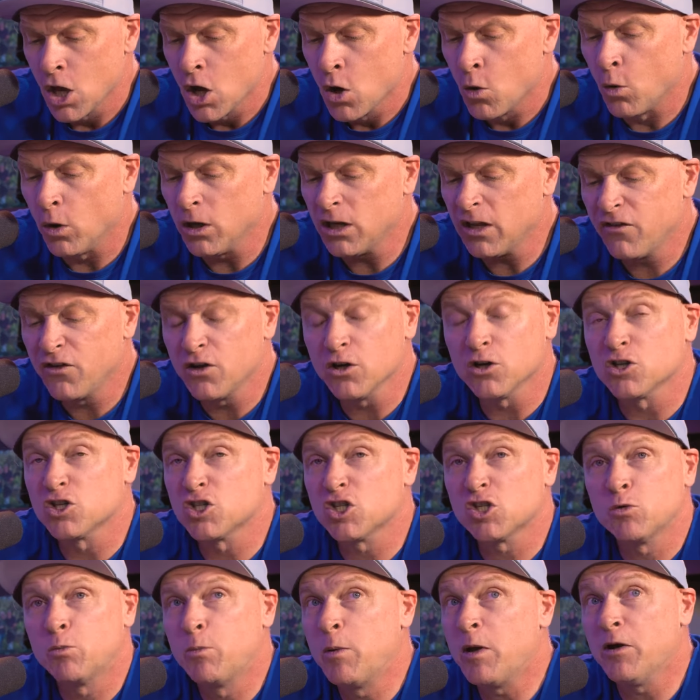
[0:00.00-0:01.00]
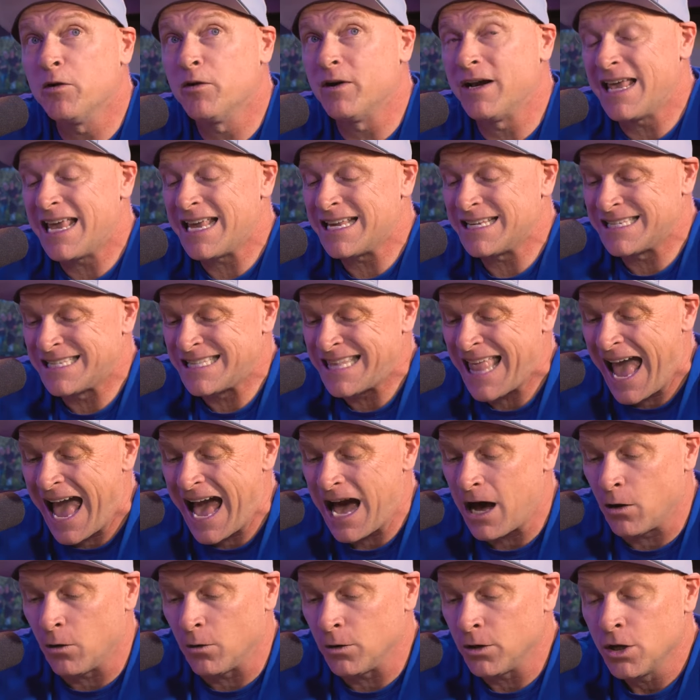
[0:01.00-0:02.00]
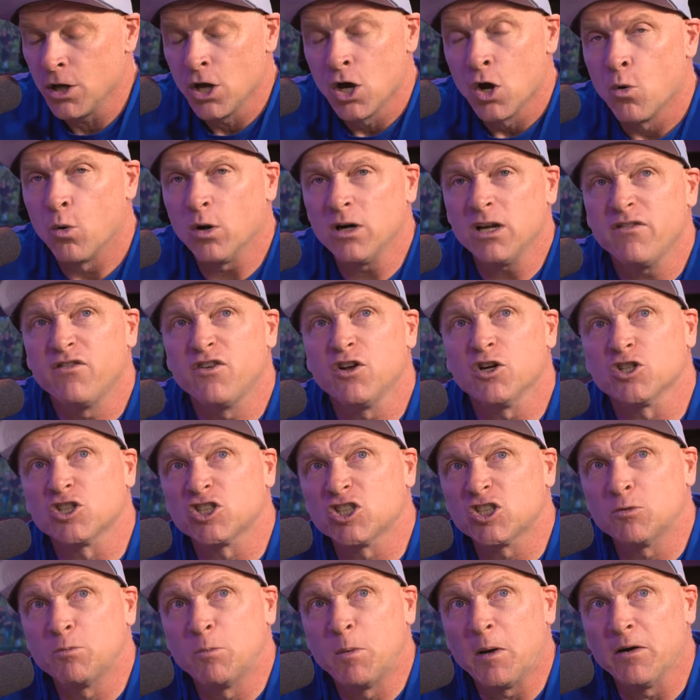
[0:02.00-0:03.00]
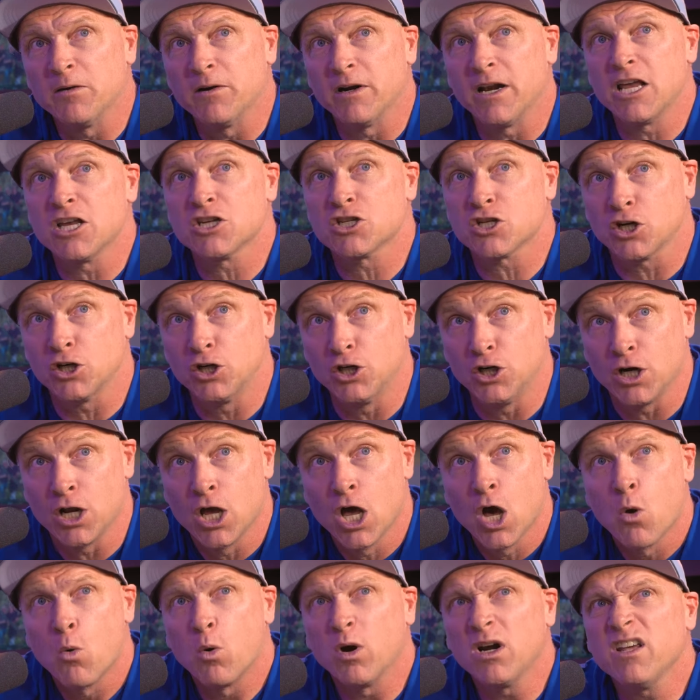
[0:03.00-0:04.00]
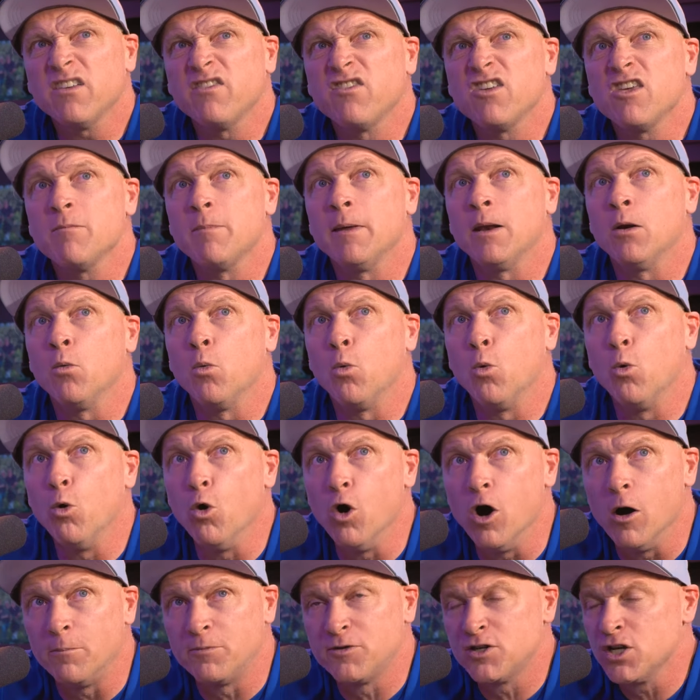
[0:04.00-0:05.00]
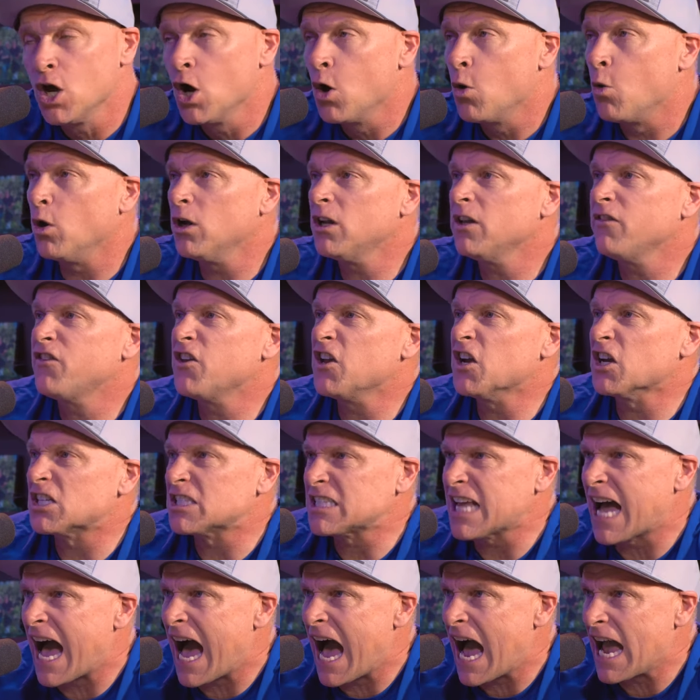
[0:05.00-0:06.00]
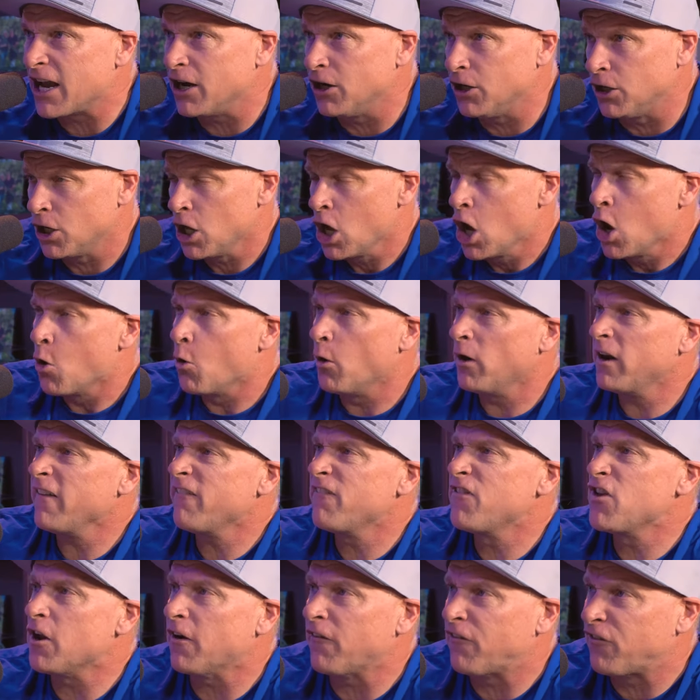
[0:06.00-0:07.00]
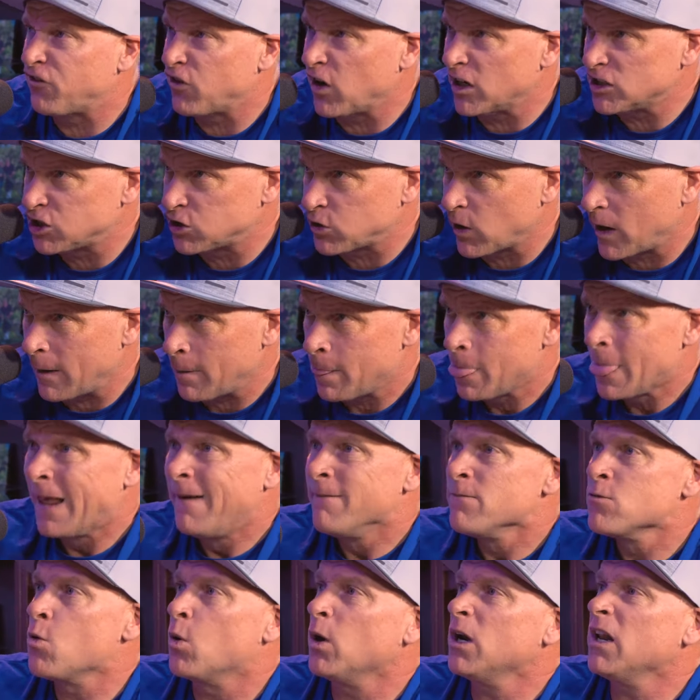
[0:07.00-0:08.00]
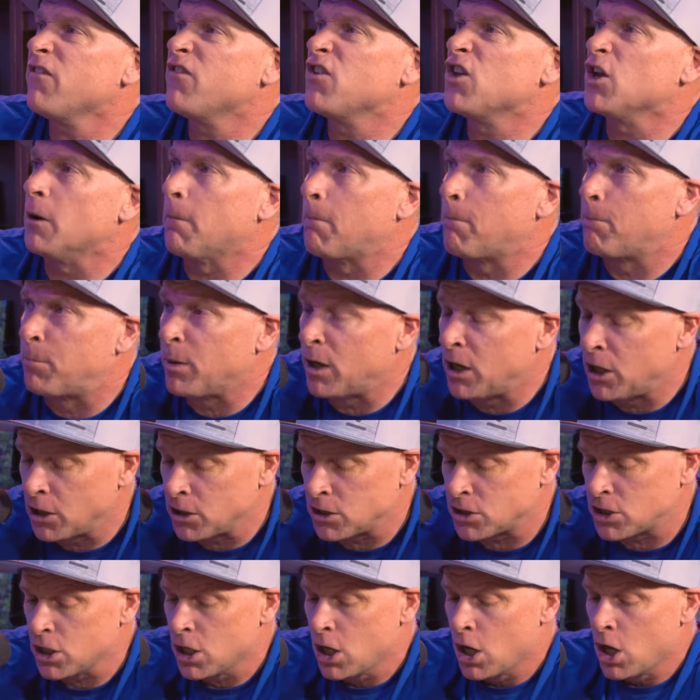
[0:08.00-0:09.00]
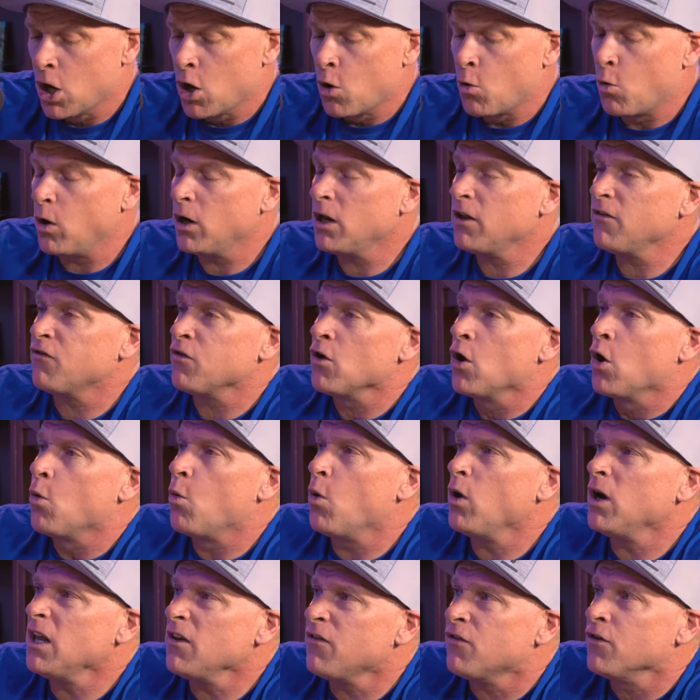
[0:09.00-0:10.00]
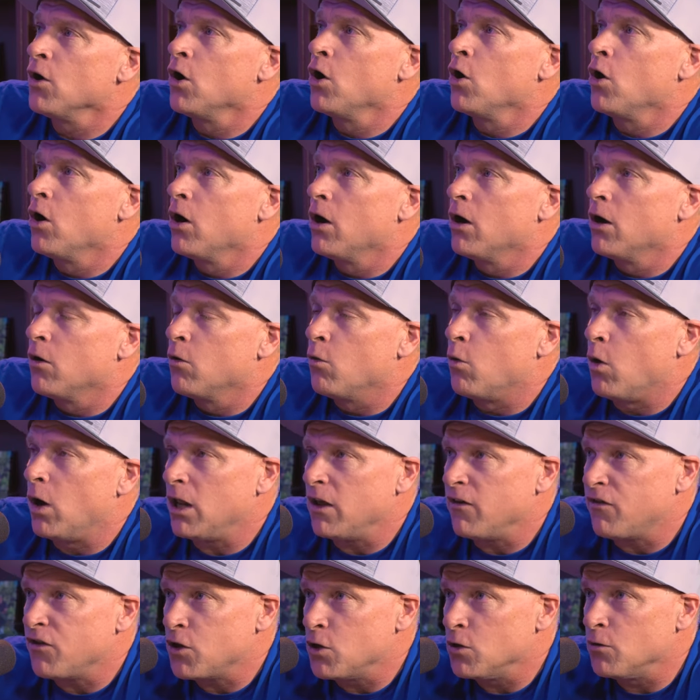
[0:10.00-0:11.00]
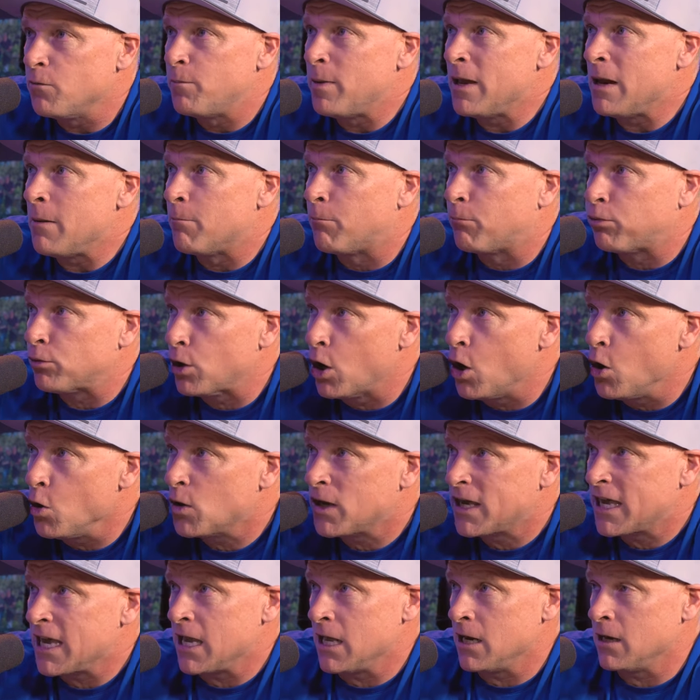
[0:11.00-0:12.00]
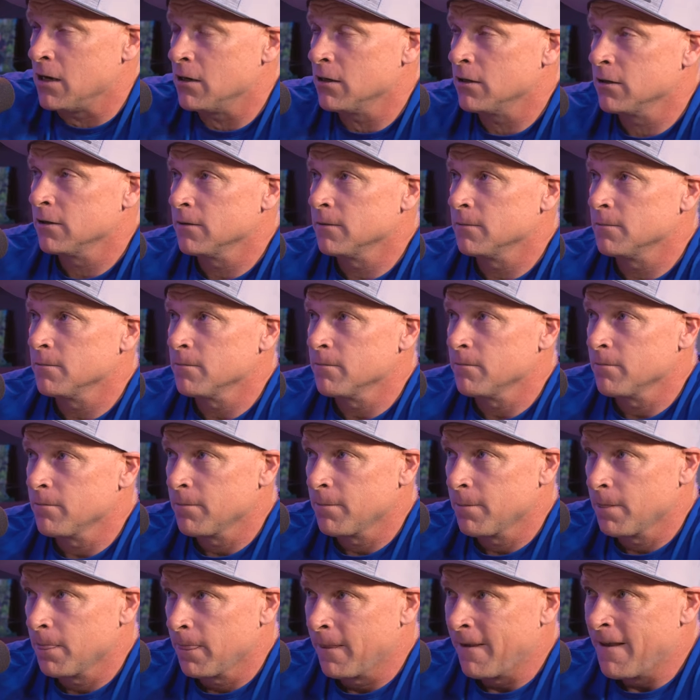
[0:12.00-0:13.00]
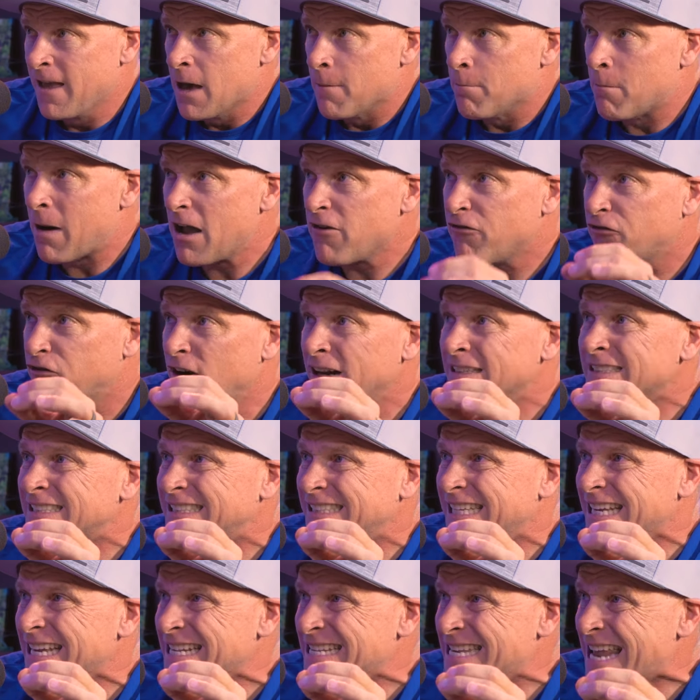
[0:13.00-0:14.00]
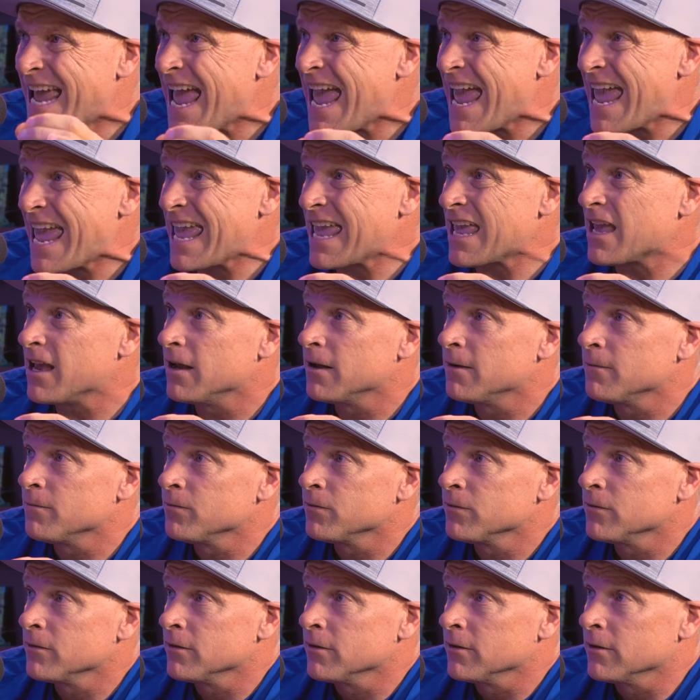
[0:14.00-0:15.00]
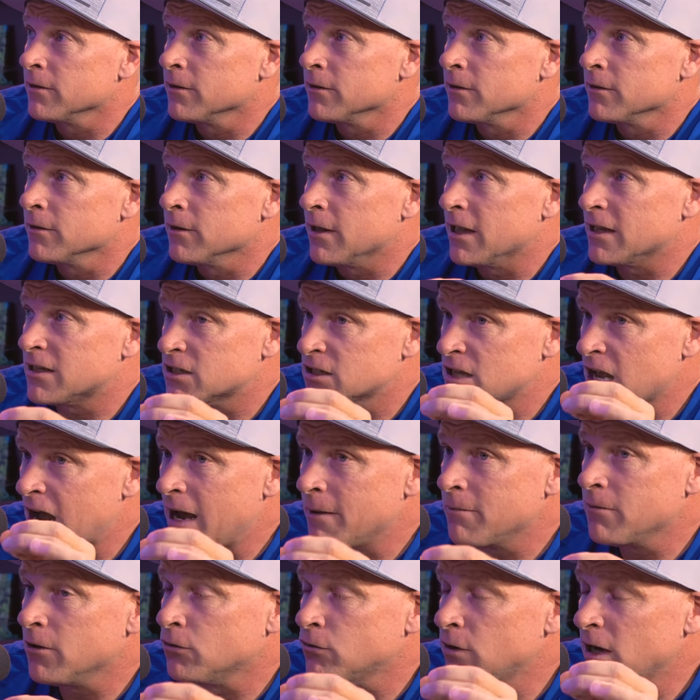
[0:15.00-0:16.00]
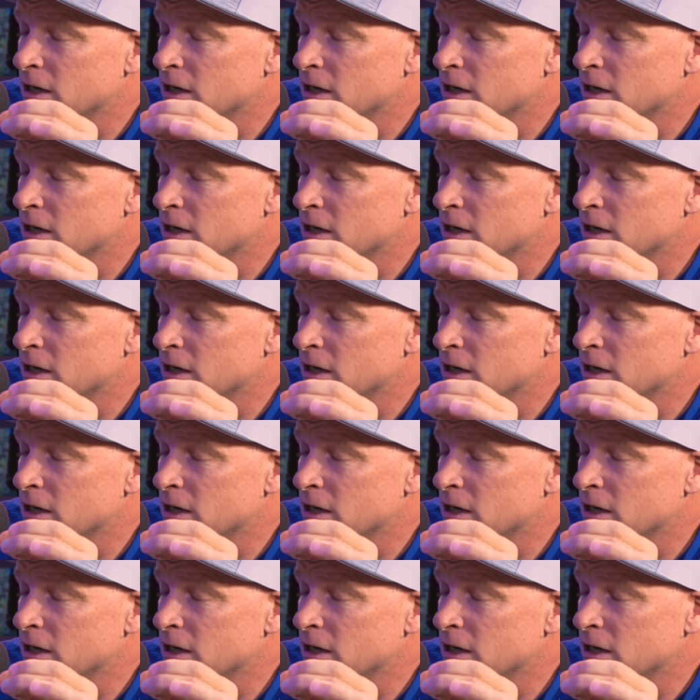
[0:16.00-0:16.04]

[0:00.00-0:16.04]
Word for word: What if your spirit is down? What if your spirit is hurt? What if you've been whooped? What if you're tired? What if you're frustrated? What if you're burnt? What if, what if, what if you've been broken? My friends, today, it's time to